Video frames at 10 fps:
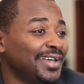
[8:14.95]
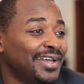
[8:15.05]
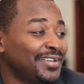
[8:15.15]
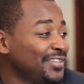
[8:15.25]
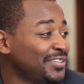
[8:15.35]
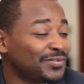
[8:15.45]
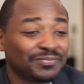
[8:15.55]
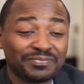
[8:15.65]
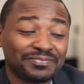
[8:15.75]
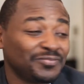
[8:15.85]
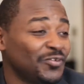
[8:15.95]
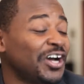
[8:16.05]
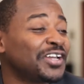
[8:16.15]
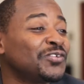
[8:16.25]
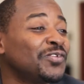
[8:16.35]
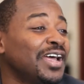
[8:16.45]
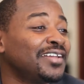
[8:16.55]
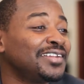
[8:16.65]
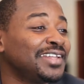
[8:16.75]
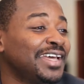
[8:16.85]
uh, just walking
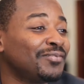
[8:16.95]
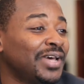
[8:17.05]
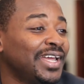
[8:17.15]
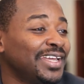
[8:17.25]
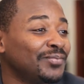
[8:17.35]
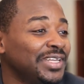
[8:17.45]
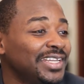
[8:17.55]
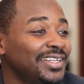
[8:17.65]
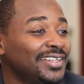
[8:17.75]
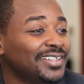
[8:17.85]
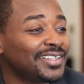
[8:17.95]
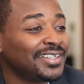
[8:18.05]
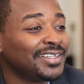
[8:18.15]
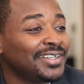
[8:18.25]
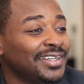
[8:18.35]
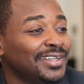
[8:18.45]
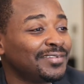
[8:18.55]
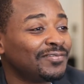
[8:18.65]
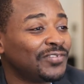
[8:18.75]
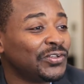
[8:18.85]
around in that Miami heat
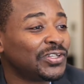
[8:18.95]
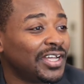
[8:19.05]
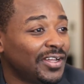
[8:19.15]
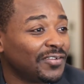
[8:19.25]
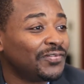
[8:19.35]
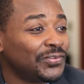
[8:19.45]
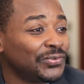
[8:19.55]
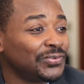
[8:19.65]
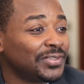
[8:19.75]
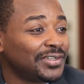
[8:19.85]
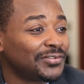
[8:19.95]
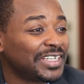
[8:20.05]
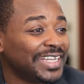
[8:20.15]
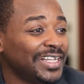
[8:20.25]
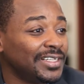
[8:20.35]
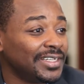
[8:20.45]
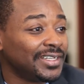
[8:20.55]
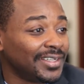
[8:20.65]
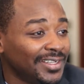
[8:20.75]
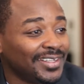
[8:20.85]
in full kung fu
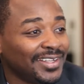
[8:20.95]
regalia.